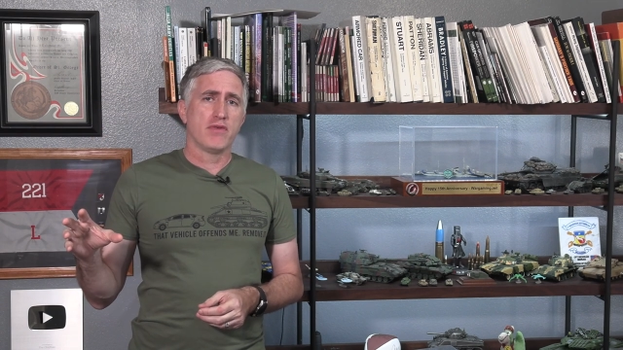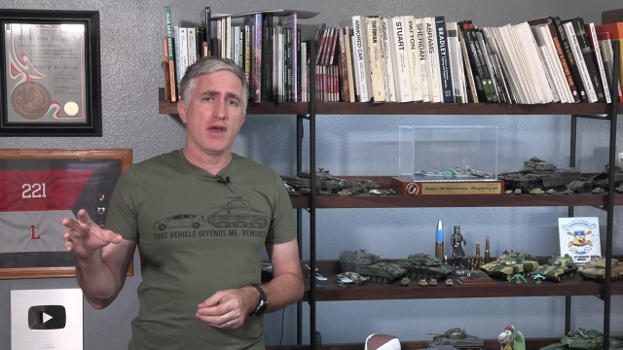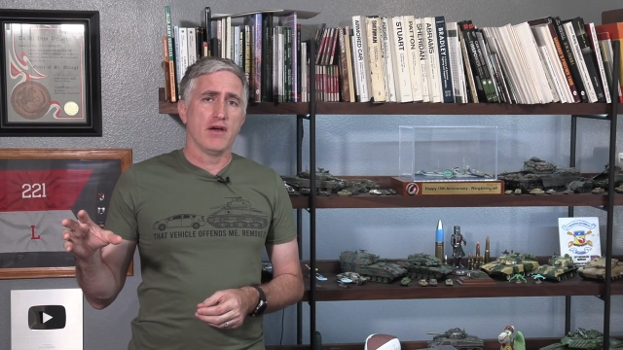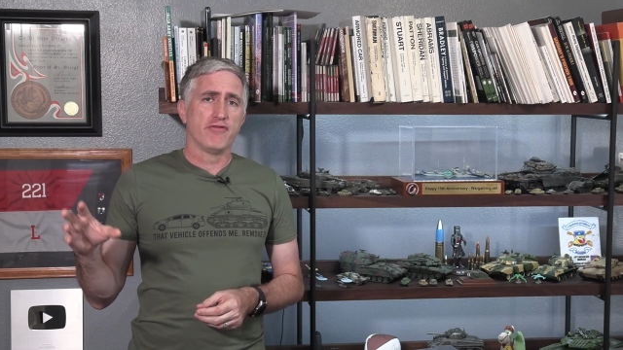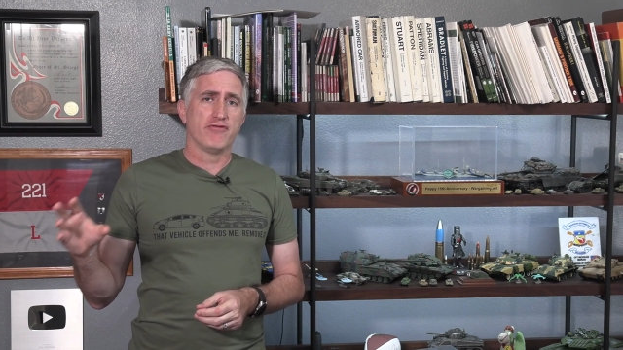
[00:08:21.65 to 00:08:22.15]

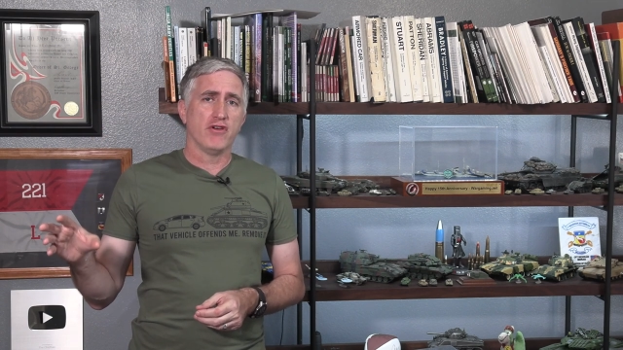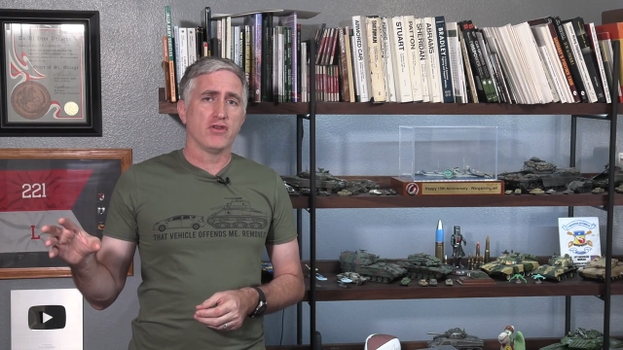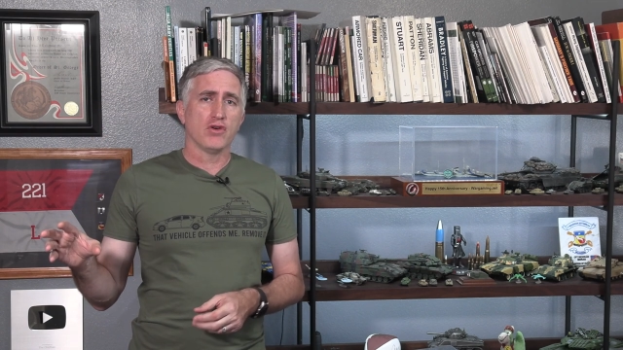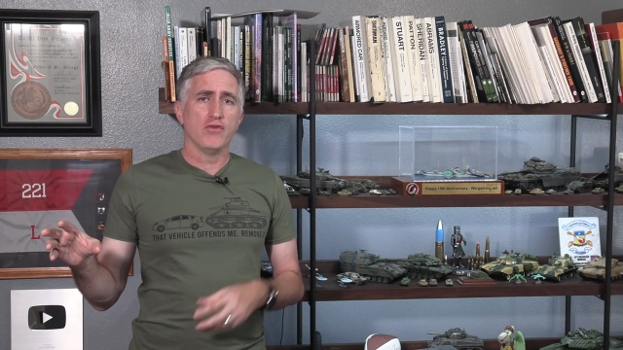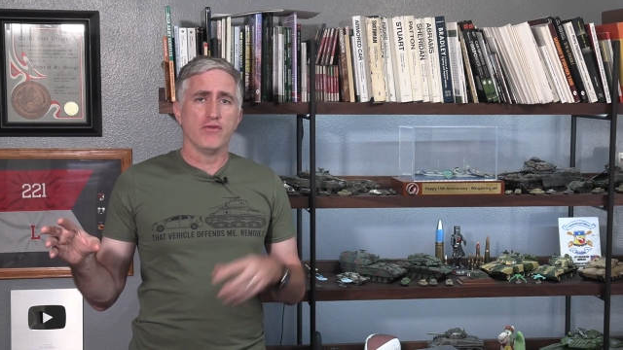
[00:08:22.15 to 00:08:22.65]
uh,
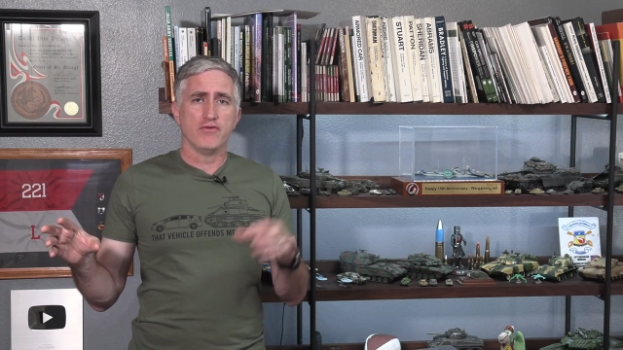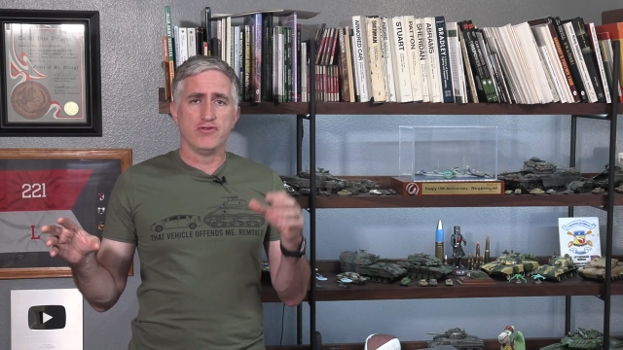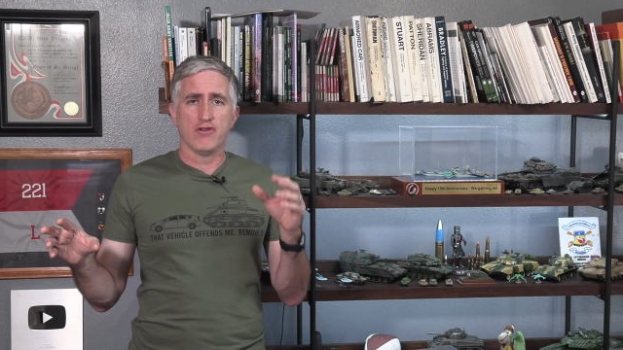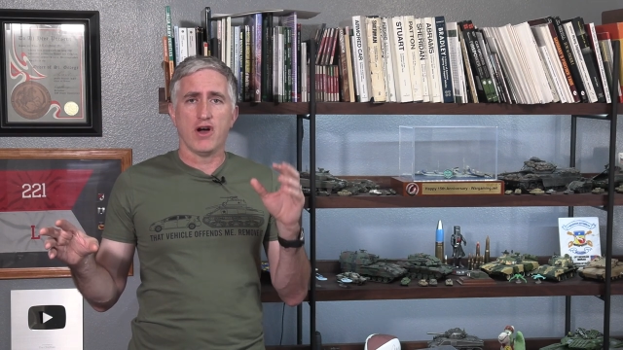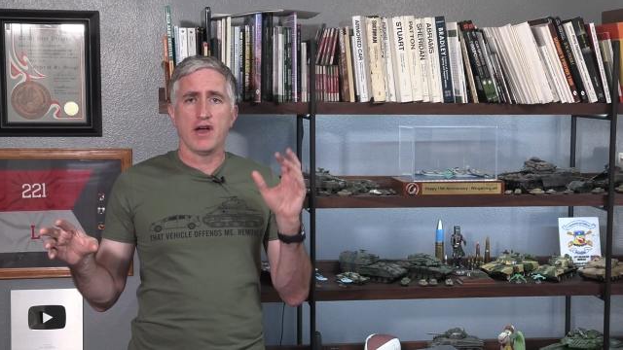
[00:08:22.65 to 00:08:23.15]
front
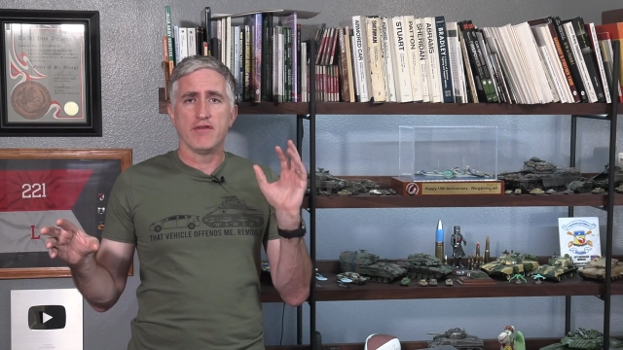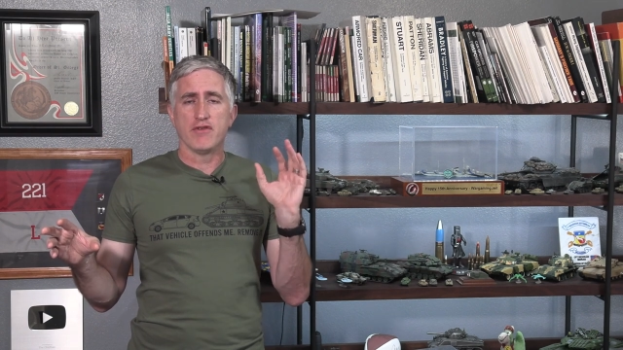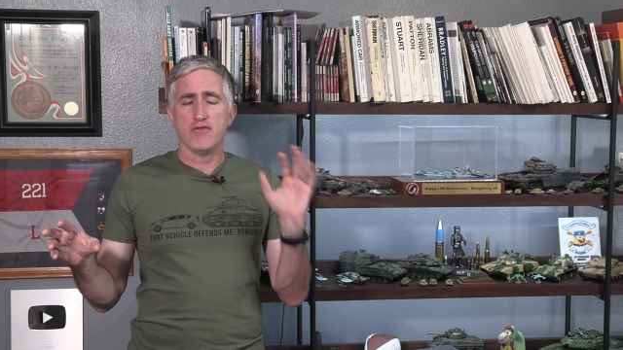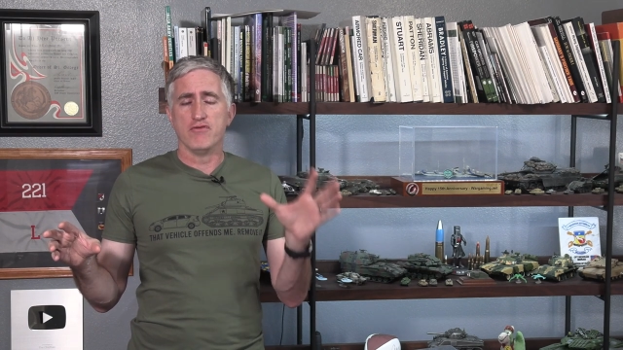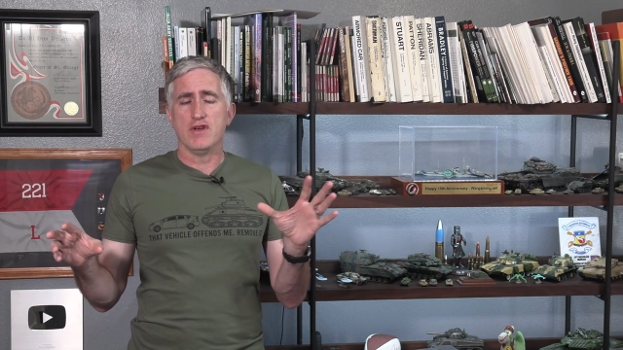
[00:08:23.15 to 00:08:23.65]
drive
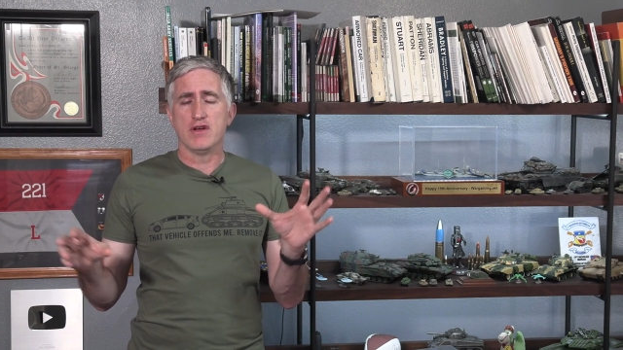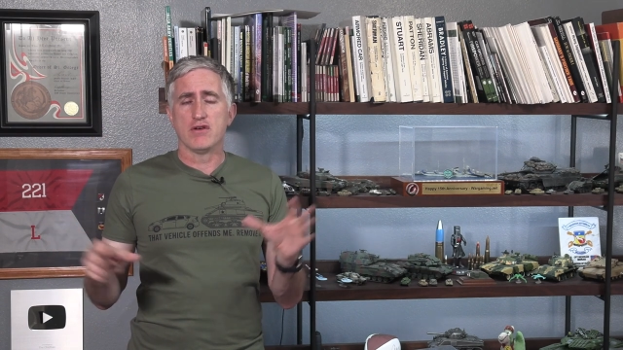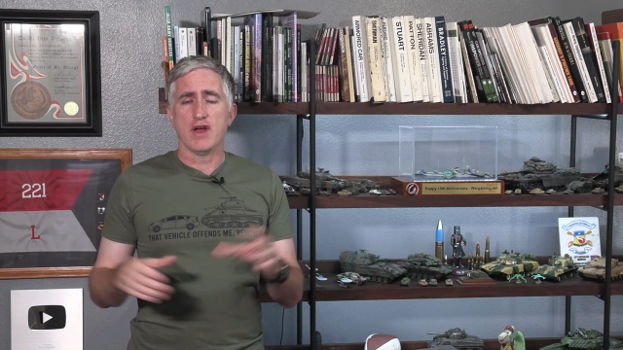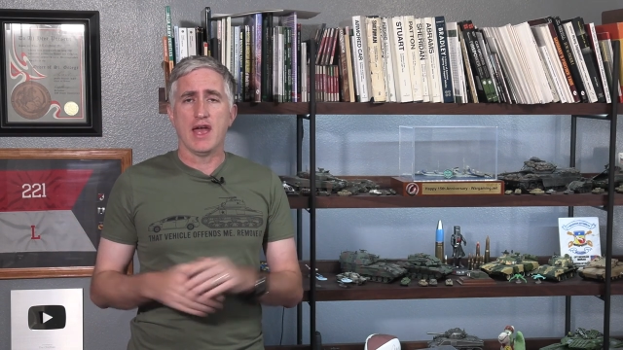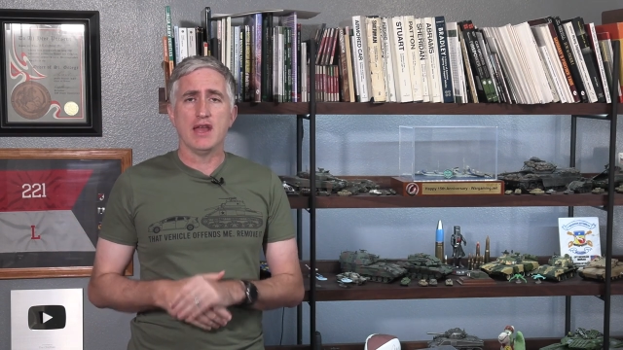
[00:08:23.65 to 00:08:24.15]

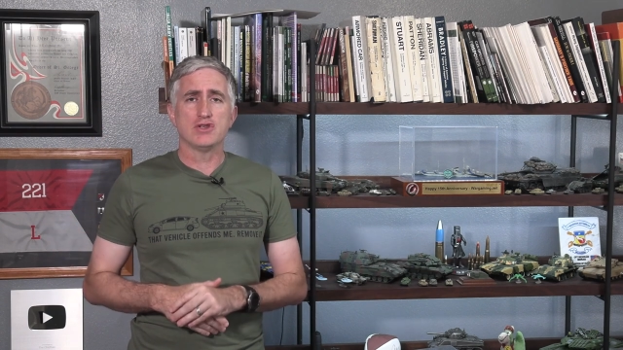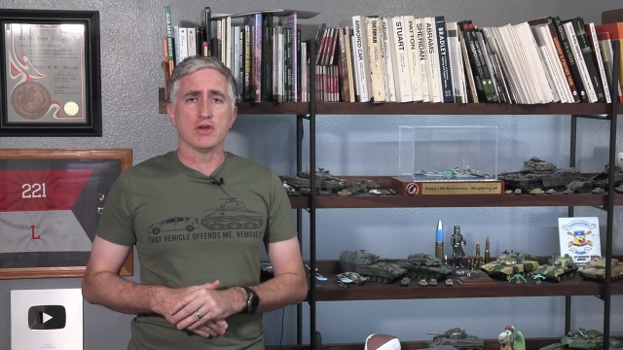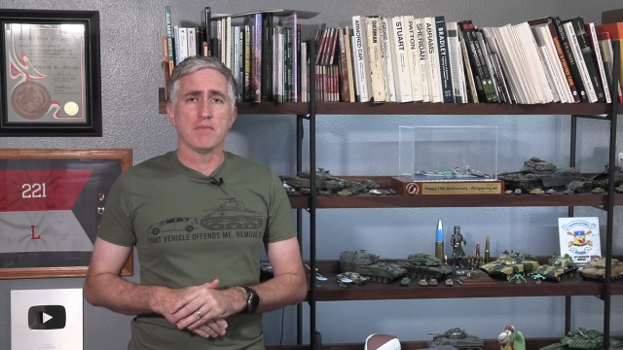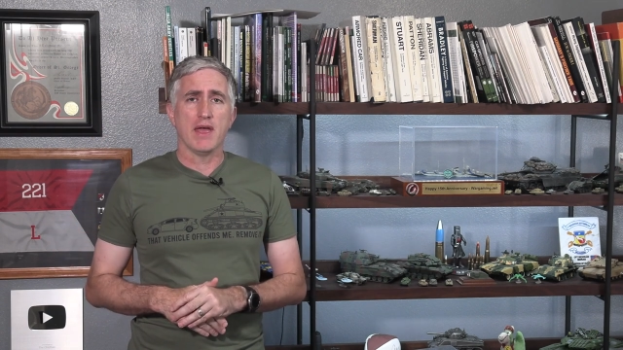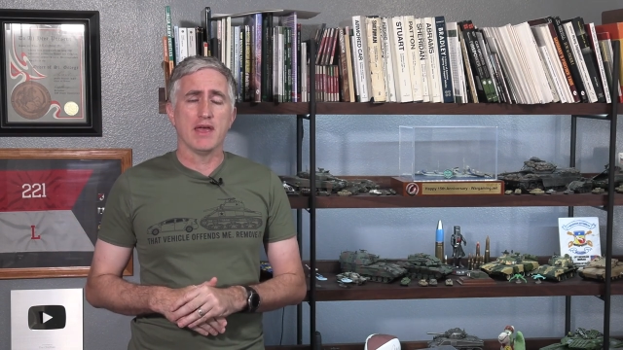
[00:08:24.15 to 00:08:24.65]
rear engine